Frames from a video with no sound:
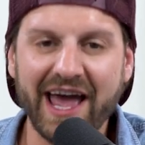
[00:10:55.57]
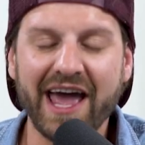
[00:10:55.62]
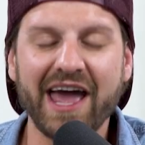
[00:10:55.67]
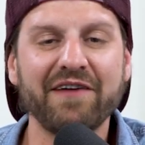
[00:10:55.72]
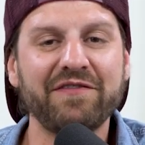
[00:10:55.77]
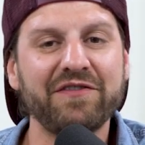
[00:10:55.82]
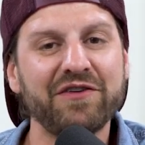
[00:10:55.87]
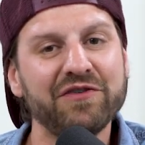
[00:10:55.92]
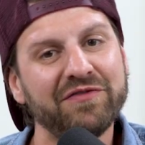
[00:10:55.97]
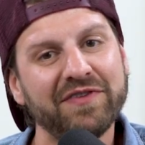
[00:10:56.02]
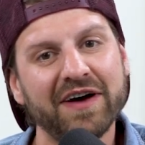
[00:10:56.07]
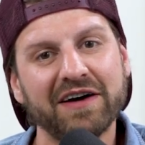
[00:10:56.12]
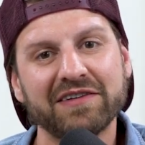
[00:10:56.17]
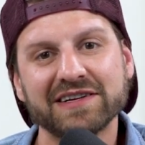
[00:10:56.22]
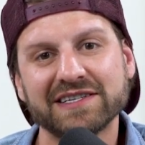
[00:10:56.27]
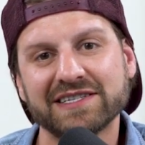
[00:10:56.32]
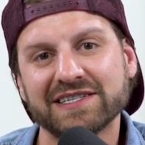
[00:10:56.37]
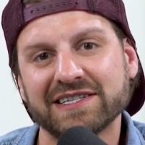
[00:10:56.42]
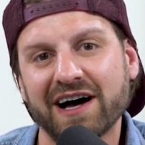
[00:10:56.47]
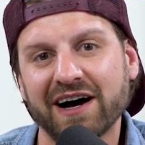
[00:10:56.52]
if you
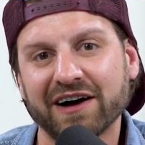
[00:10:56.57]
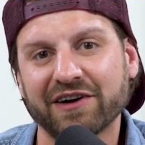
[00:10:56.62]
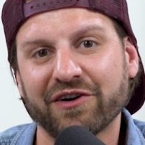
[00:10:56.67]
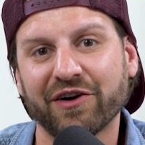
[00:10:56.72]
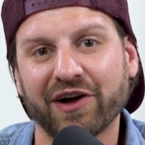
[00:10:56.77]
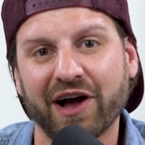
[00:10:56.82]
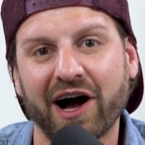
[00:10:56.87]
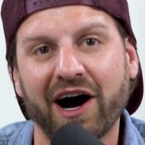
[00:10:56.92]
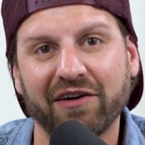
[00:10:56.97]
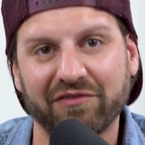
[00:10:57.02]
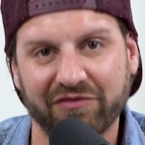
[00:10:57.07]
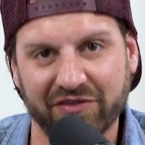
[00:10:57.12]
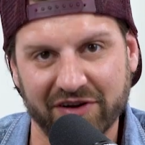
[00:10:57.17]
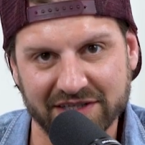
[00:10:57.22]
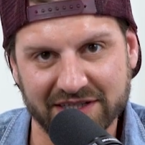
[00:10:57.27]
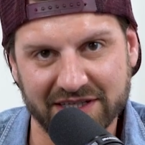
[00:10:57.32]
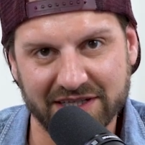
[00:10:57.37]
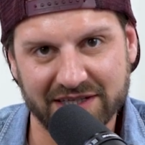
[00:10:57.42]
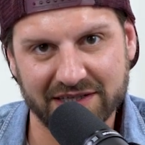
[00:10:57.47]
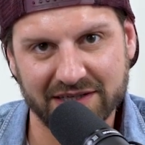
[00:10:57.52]
found a soccer
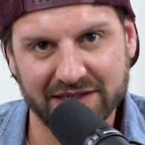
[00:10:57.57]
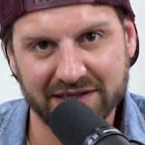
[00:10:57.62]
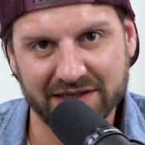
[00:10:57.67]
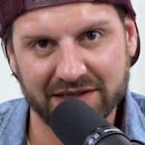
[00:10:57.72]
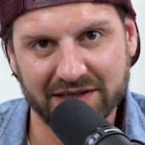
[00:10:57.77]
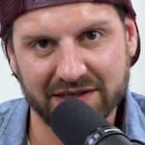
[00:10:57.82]
conference,